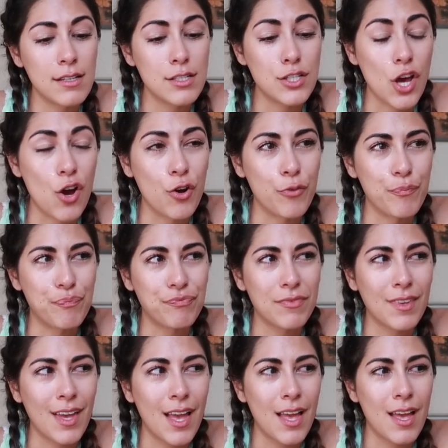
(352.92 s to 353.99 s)
So
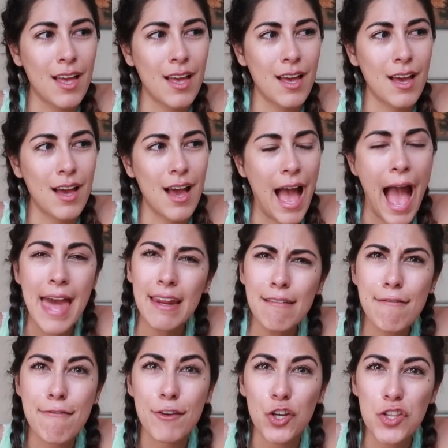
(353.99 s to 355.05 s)
I
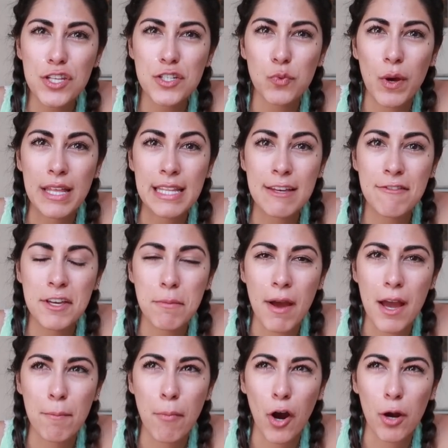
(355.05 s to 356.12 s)
didn't feel this way leaving
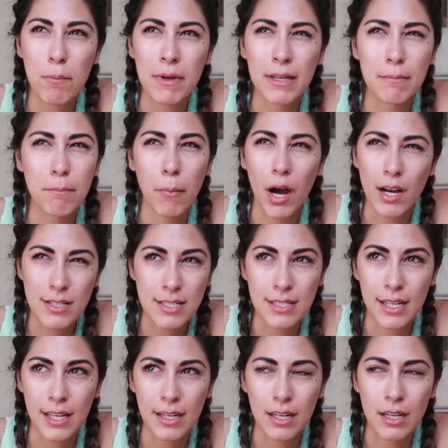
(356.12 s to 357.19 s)
my apartment in
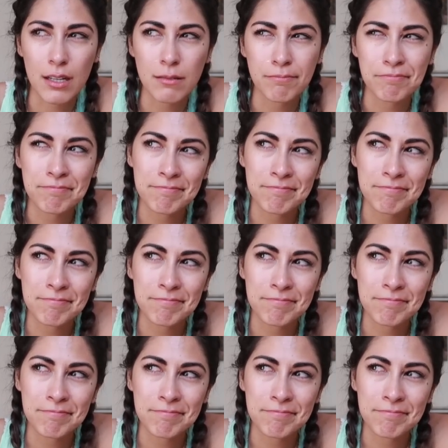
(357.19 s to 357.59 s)
Boston.